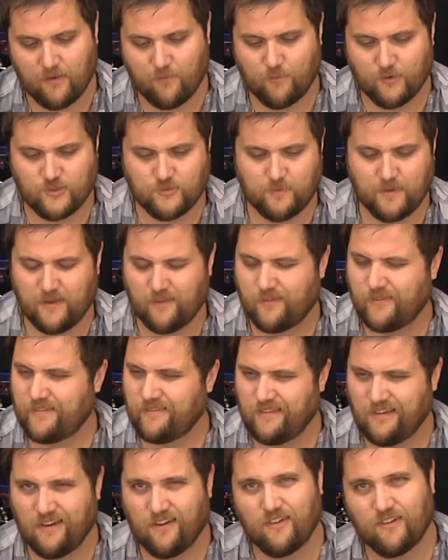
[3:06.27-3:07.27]
which means,
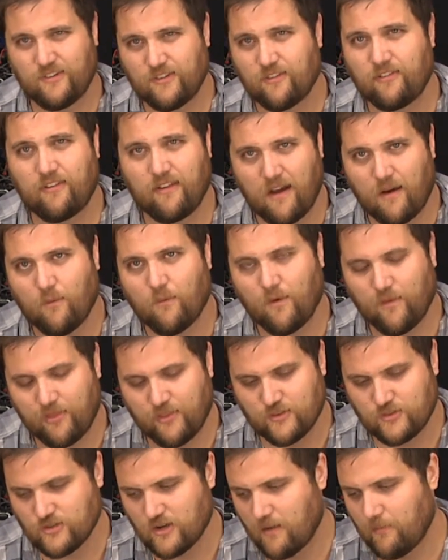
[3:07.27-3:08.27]
it's just not worth
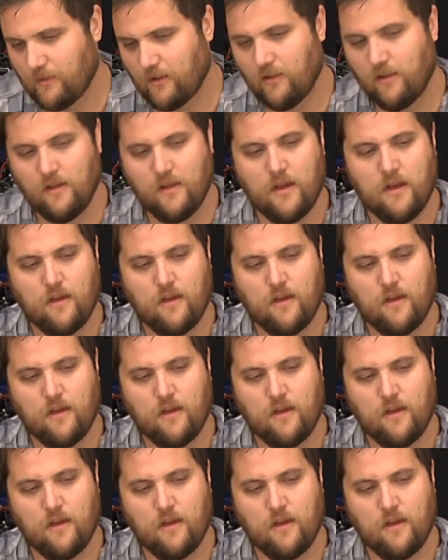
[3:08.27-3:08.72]
the trouble.